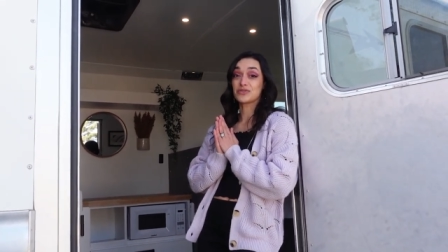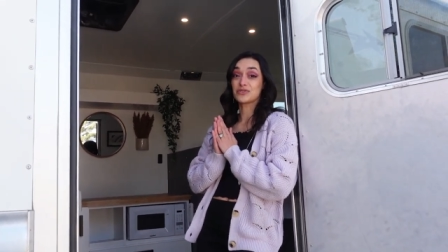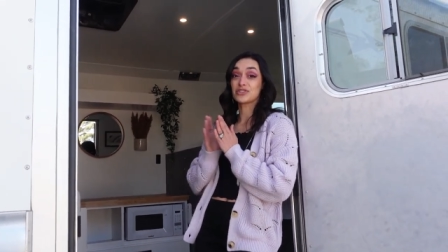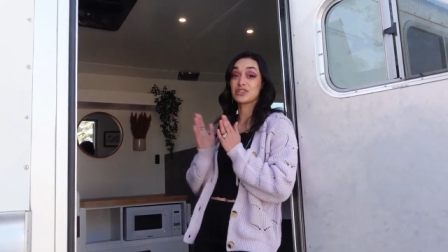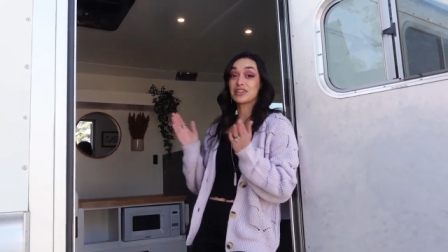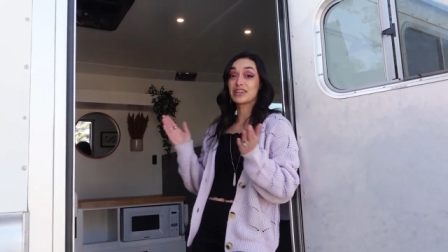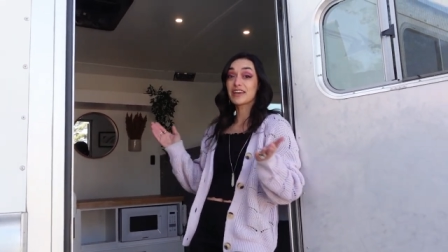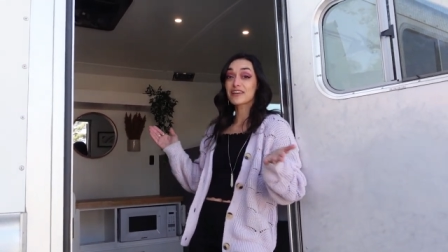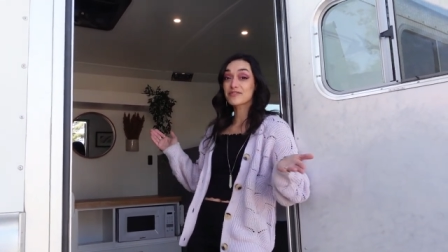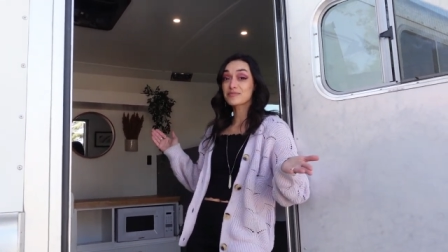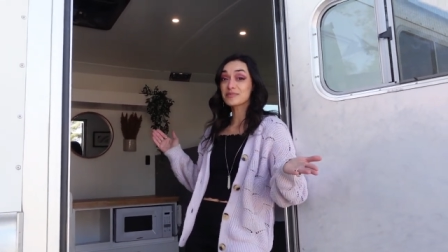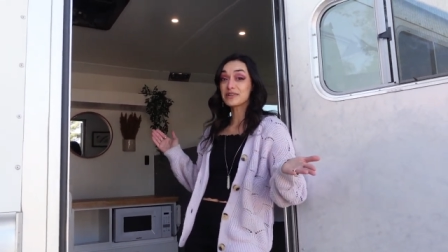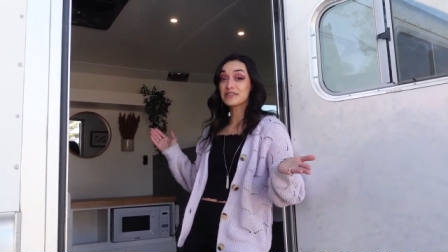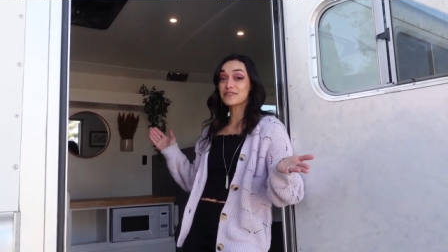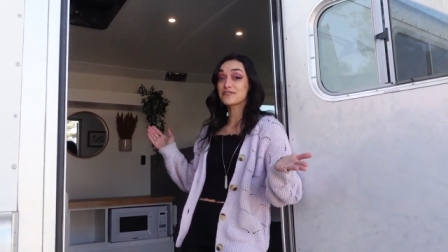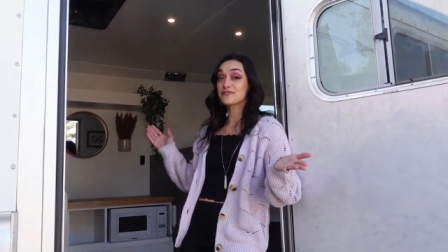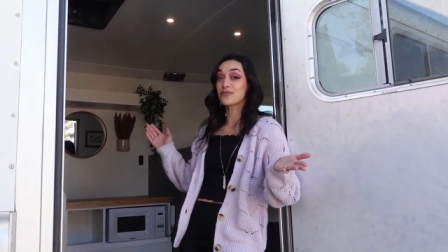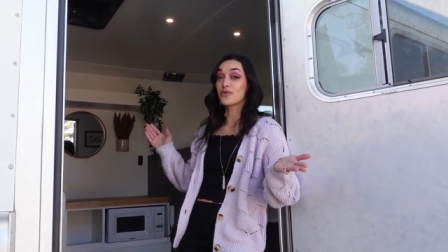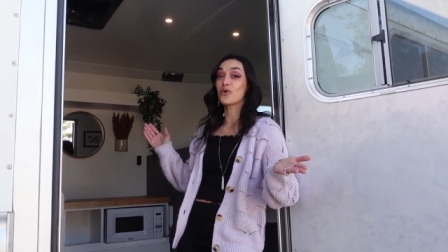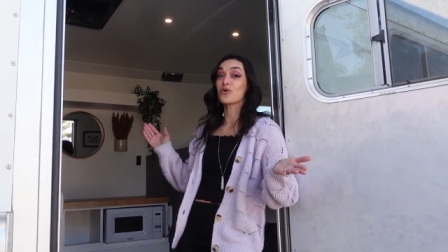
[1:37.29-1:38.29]
She gave
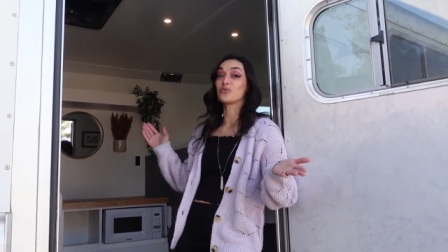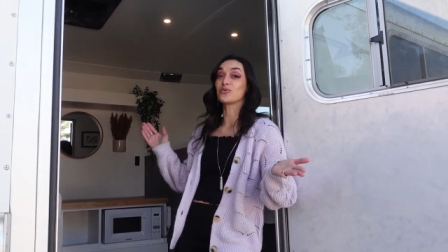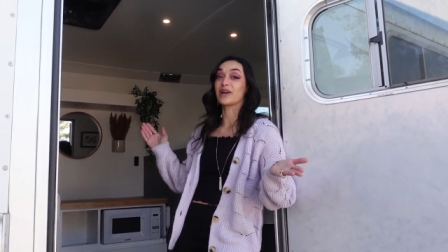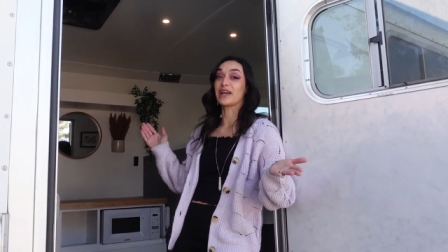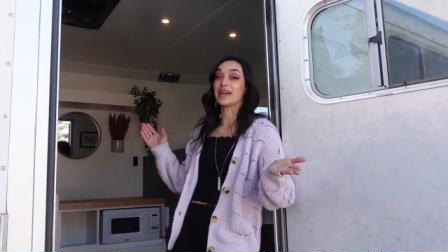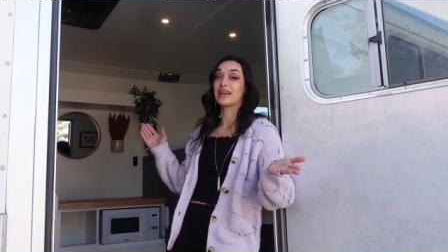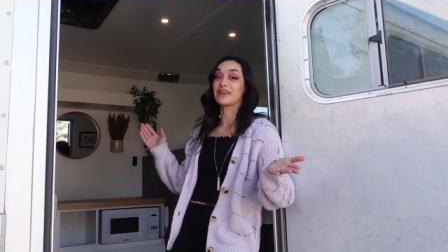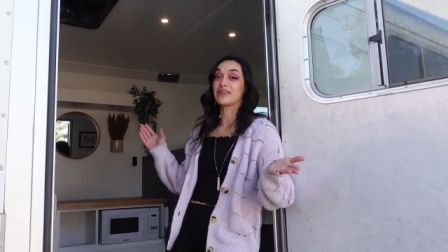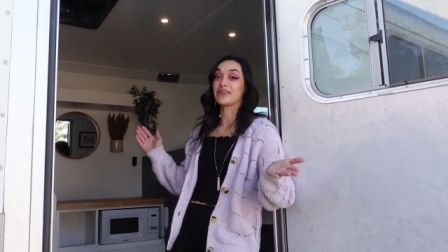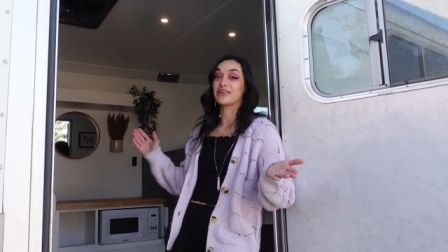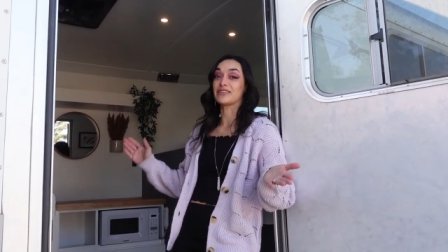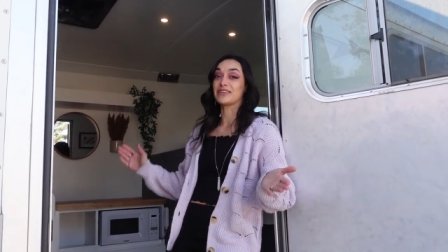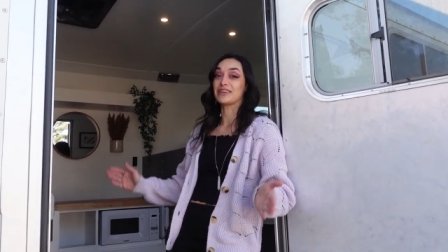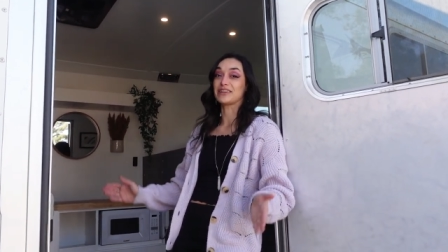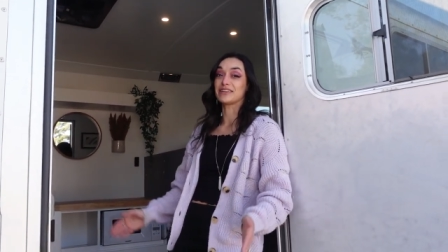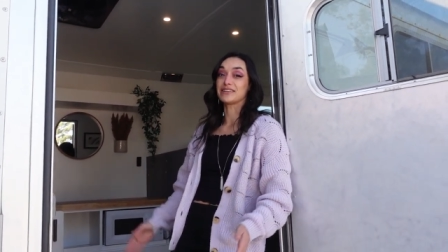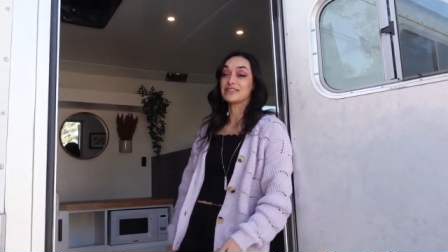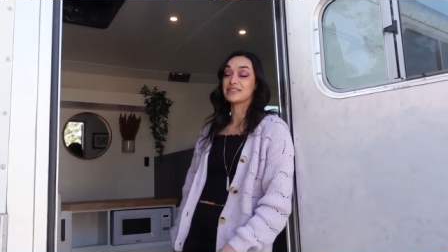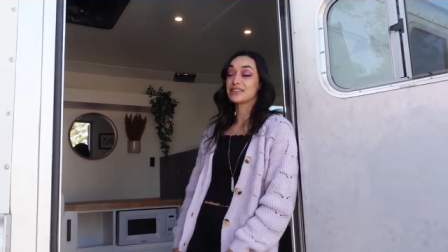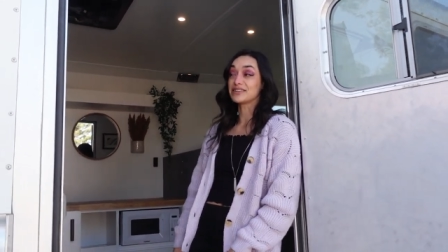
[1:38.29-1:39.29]
me full reign on
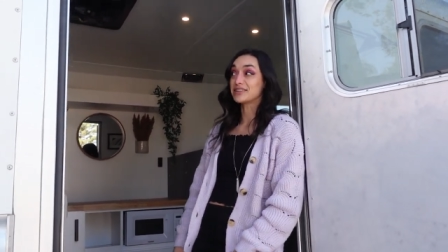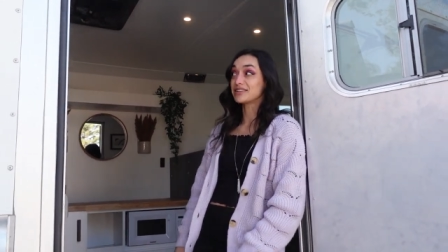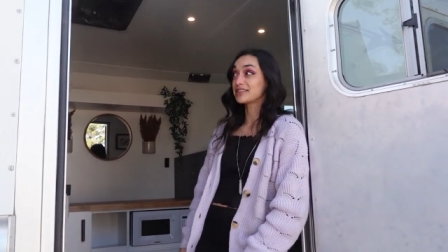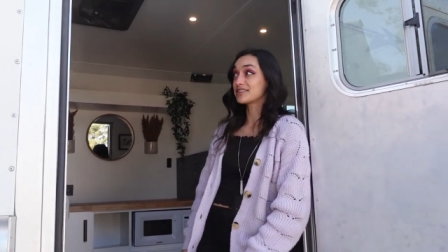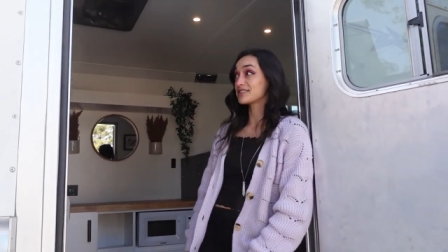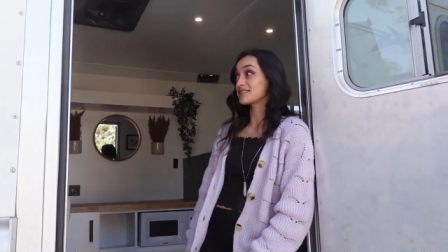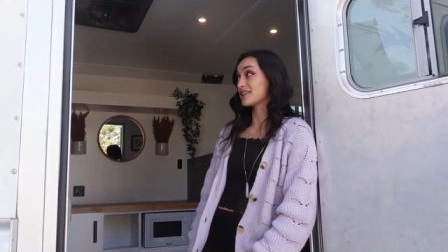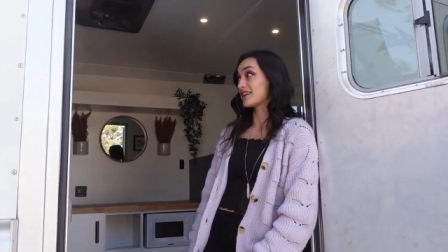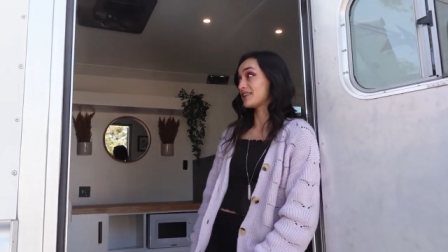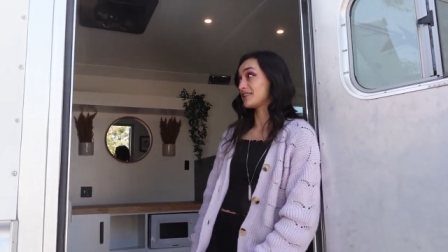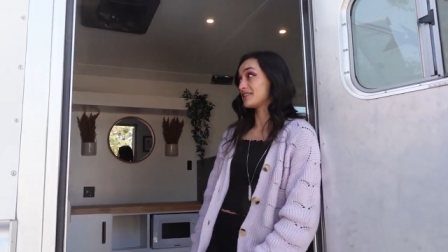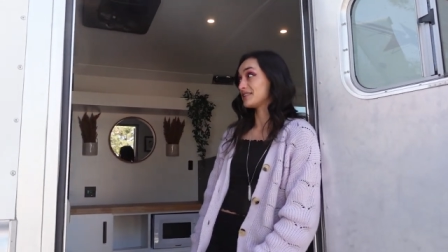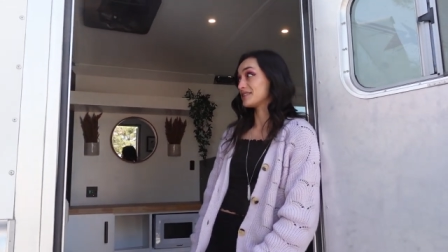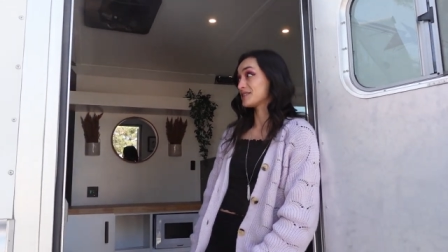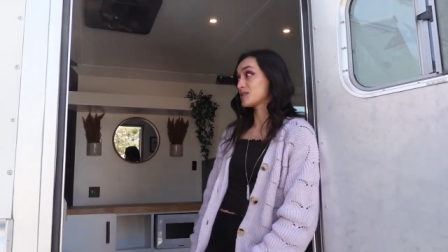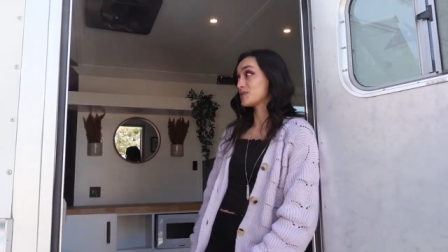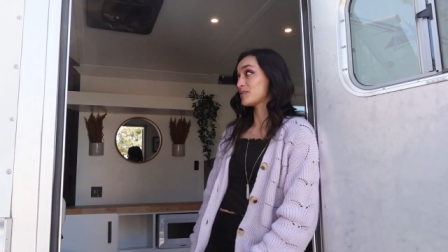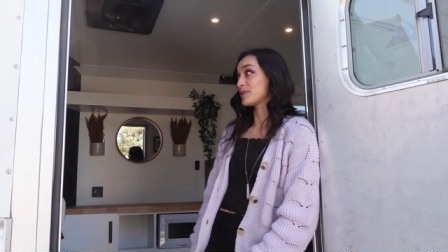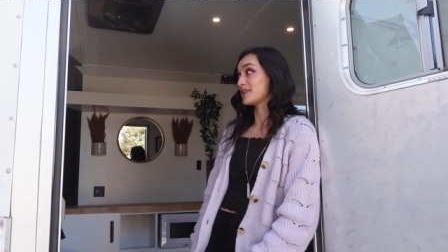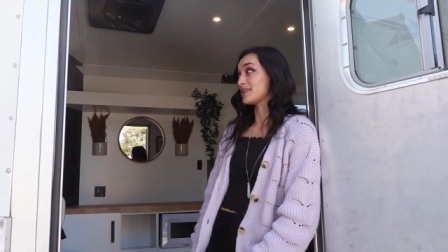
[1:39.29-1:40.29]
the interior design in
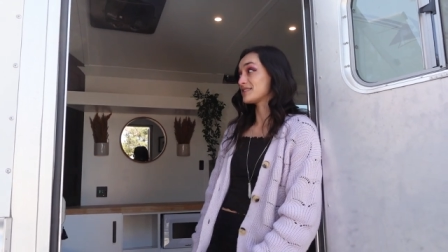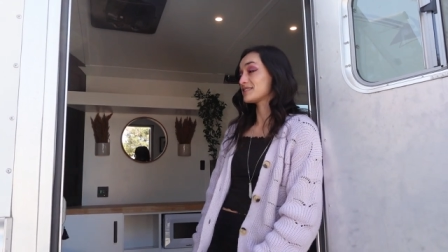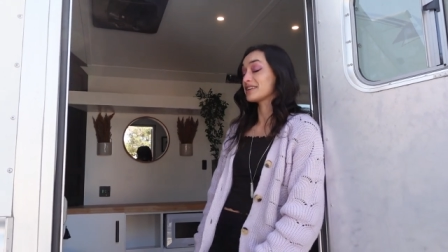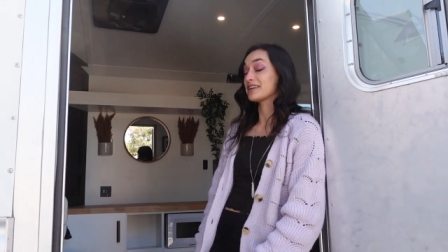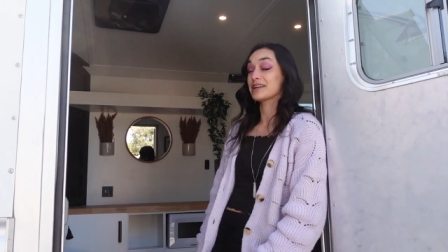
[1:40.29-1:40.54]
this space,